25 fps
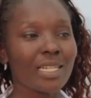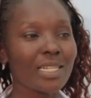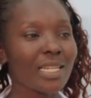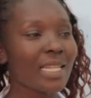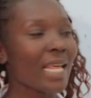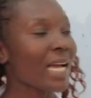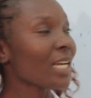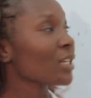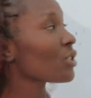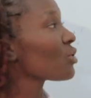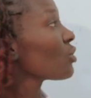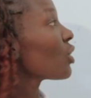
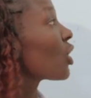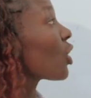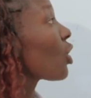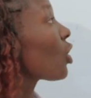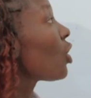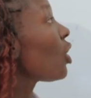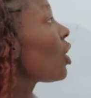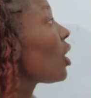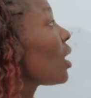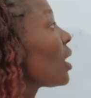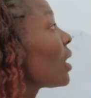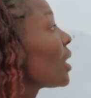that we
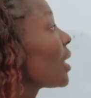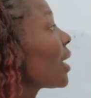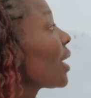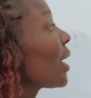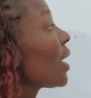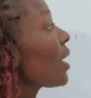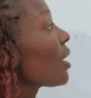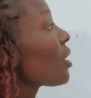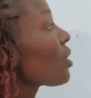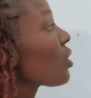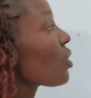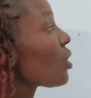call
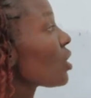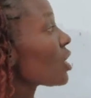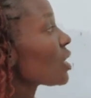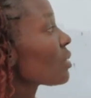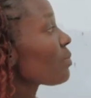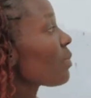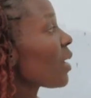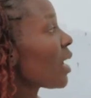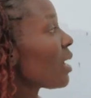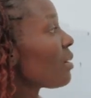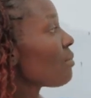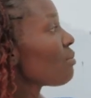the
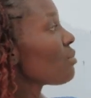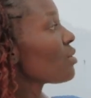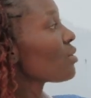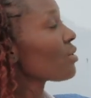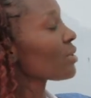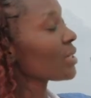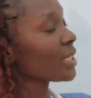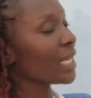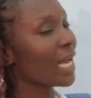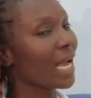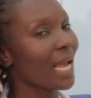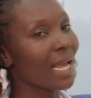Gospel
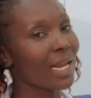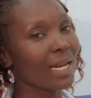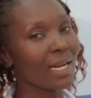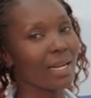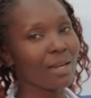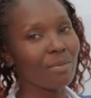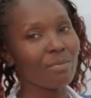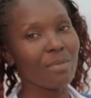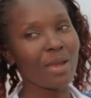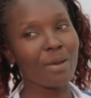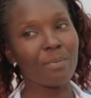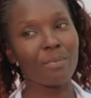books. And
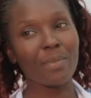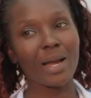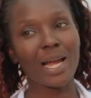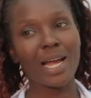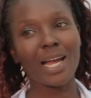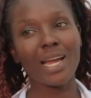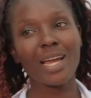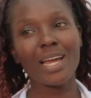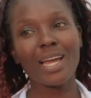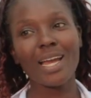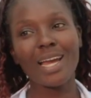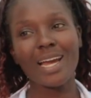
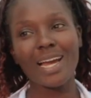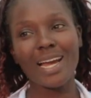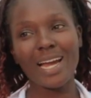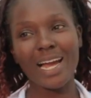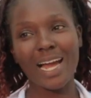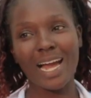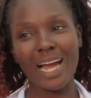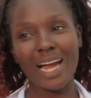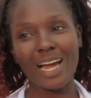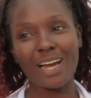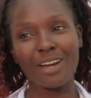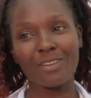remember,
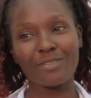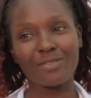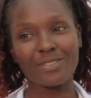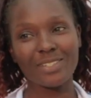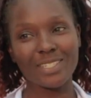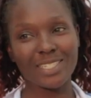I've